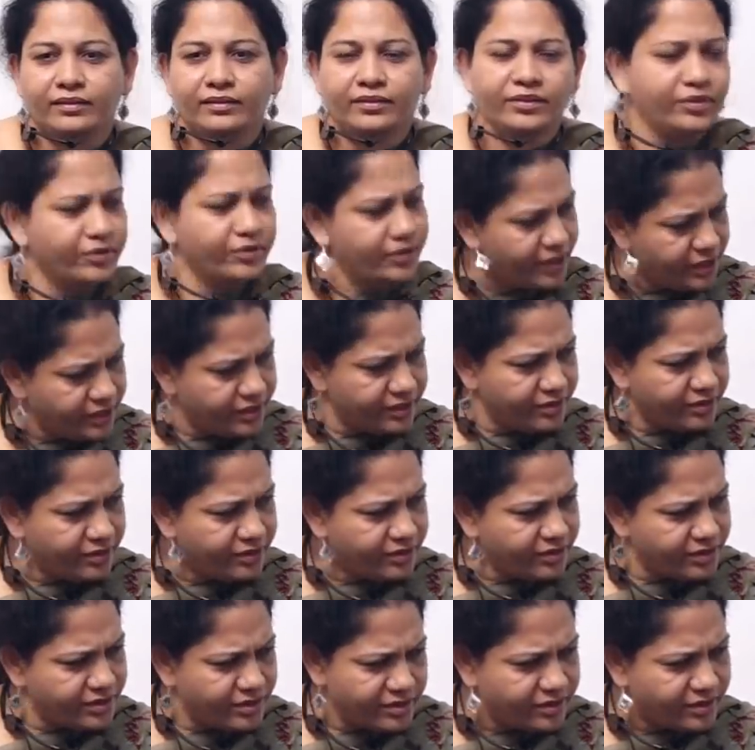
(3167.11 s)
You did the
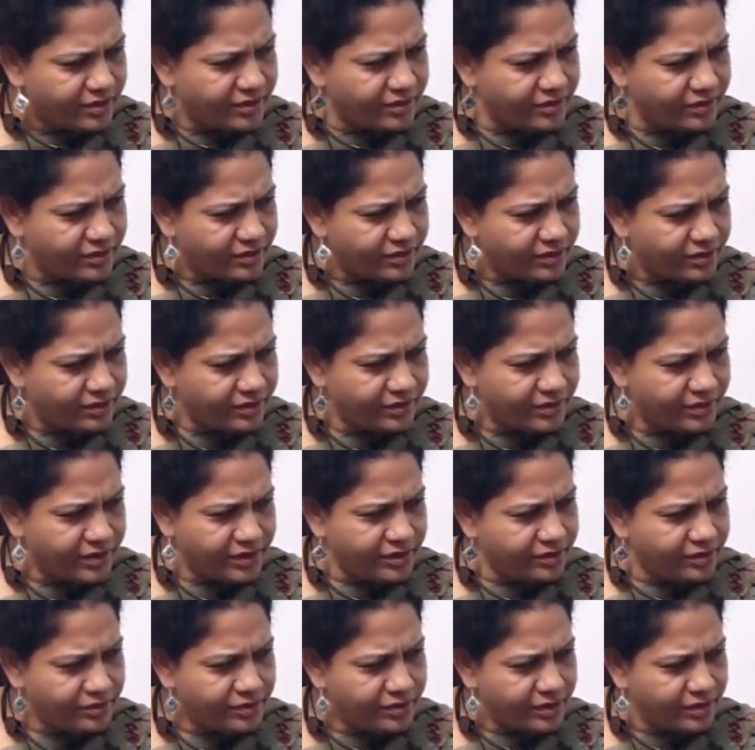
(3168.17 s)
course? No. You
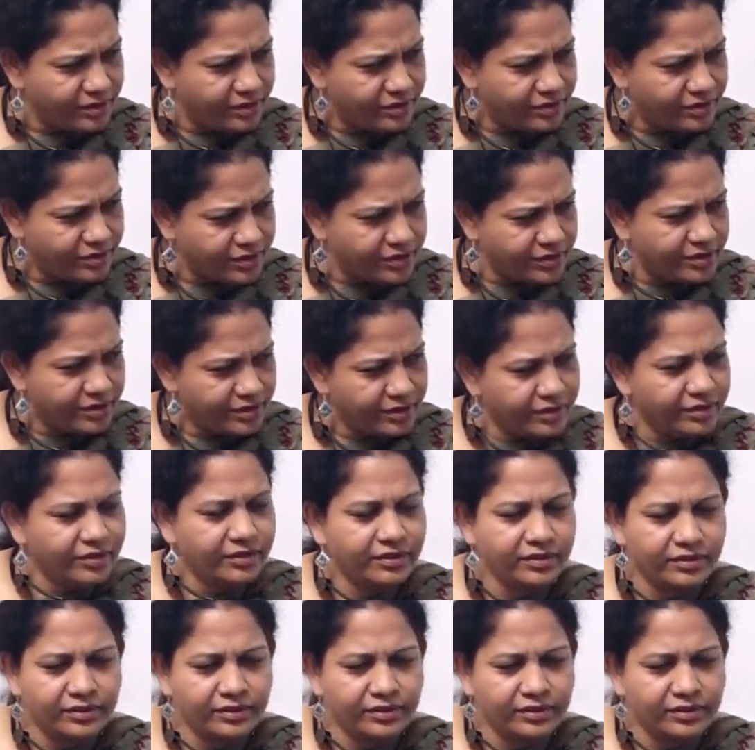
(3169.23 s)
didn't do the course? No.